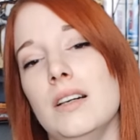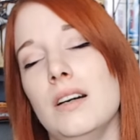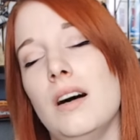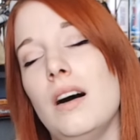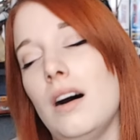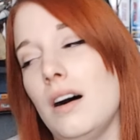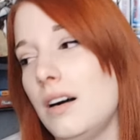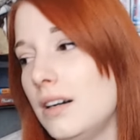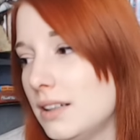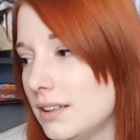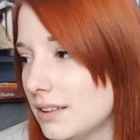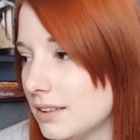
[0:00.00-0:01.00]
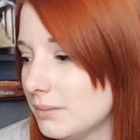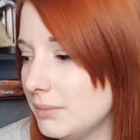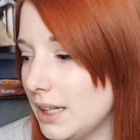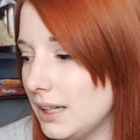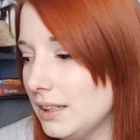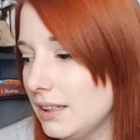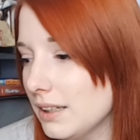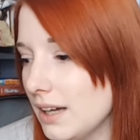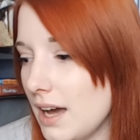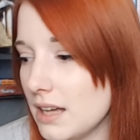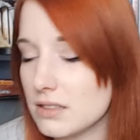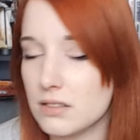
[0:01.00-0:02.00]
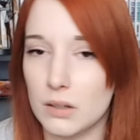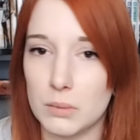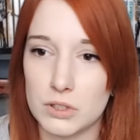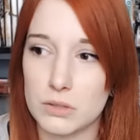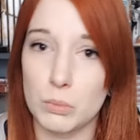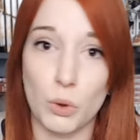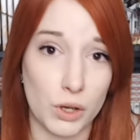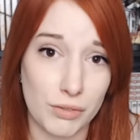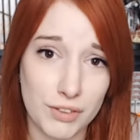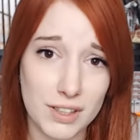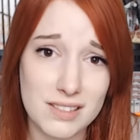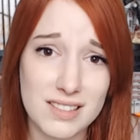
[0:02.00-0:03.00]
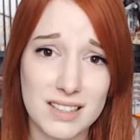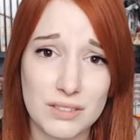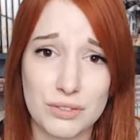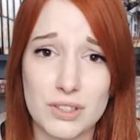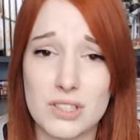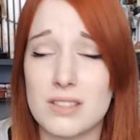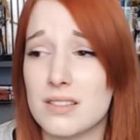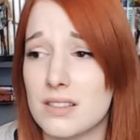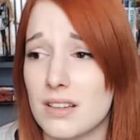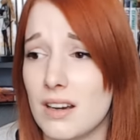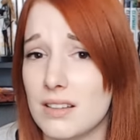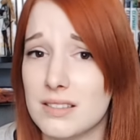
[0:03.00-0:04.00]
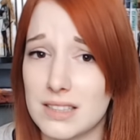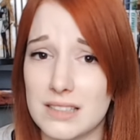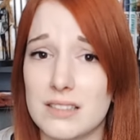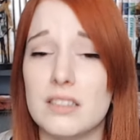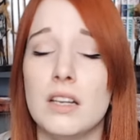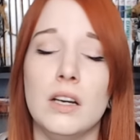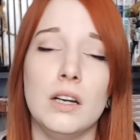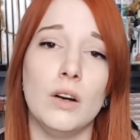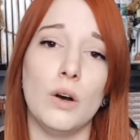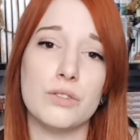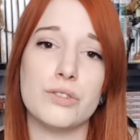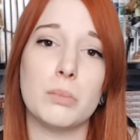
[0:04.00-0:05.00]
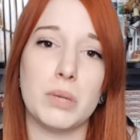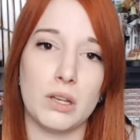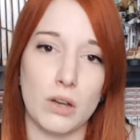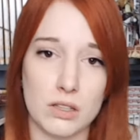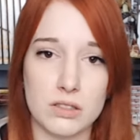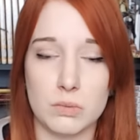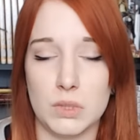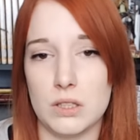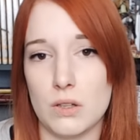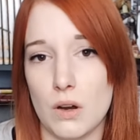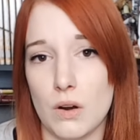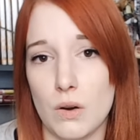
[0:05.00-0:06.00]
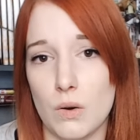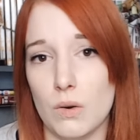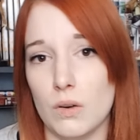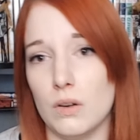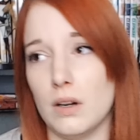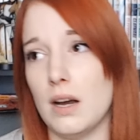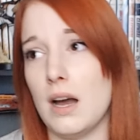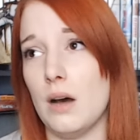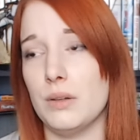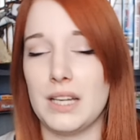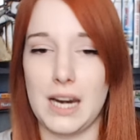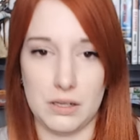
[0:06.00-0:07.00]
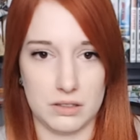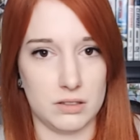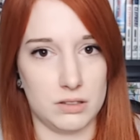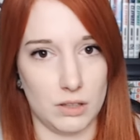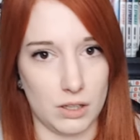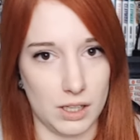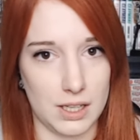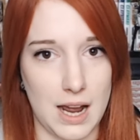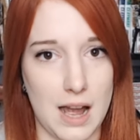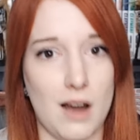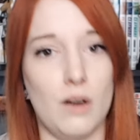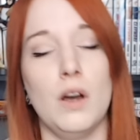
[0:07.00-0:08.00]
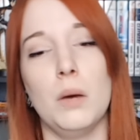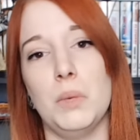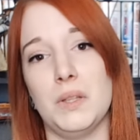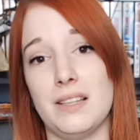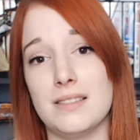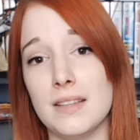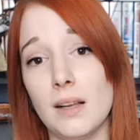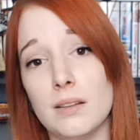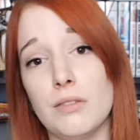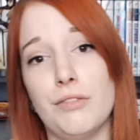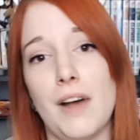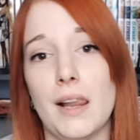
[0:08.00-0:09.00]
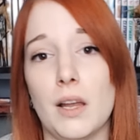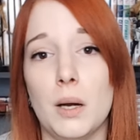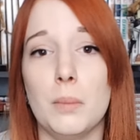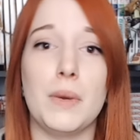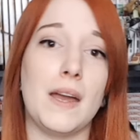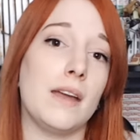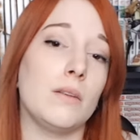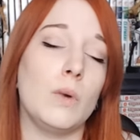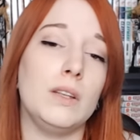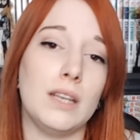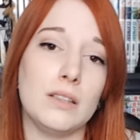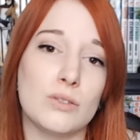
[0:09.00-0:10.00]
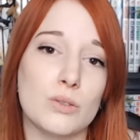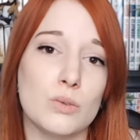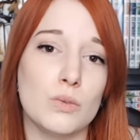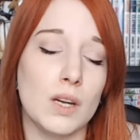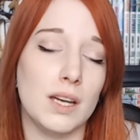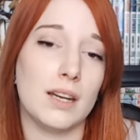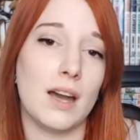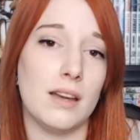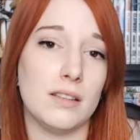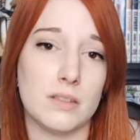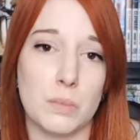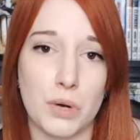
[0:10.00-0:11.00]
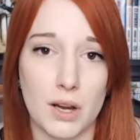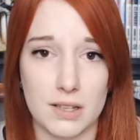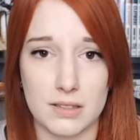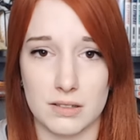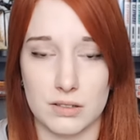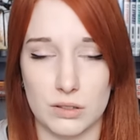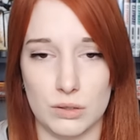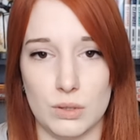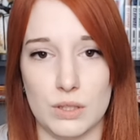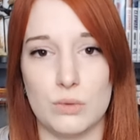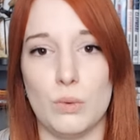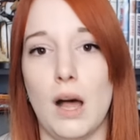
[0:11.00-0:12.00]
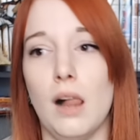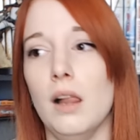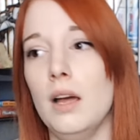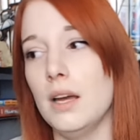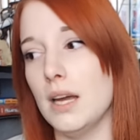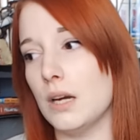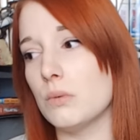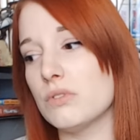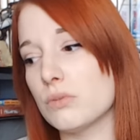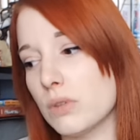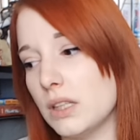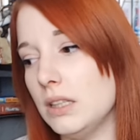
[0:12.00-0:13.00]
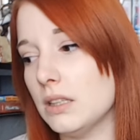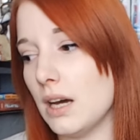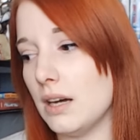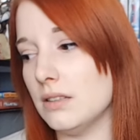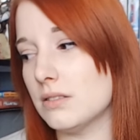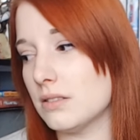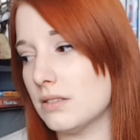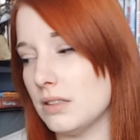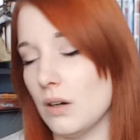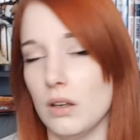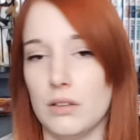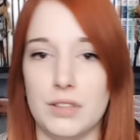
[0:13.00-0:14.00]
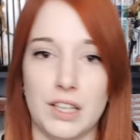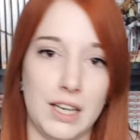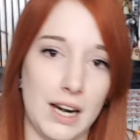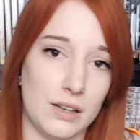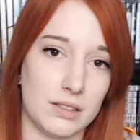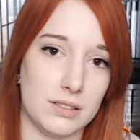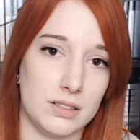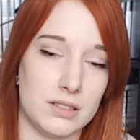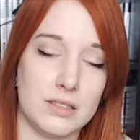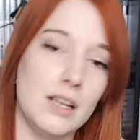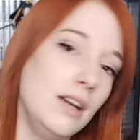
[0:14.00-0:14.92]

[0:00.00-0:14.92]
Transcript: oh man, I had so much more feels than the first season. Also because we know how the characters are now, but they still develop, and when they do, it kind of surprises you as well. And it was really nice to see all of the characters